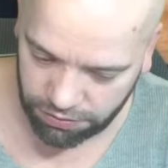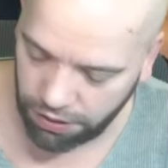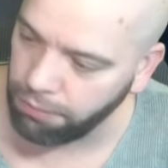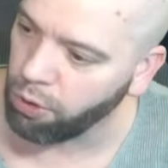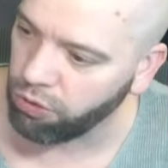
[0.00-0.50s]

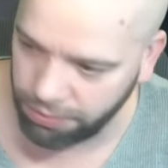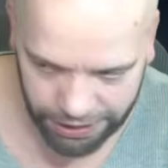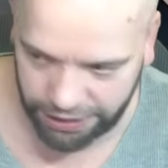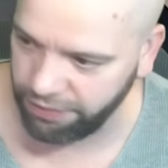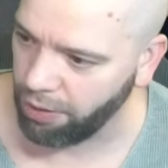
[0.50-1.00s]
more
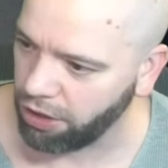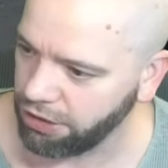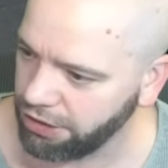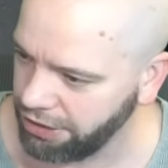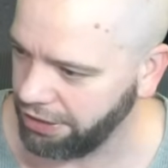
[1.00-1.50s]
objective
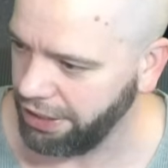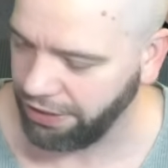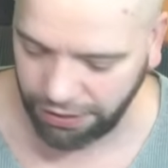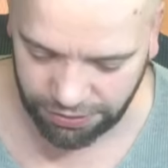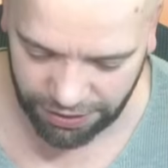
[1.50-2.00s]
markers, because you need
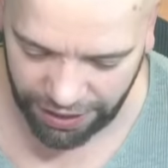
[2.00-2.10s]
those,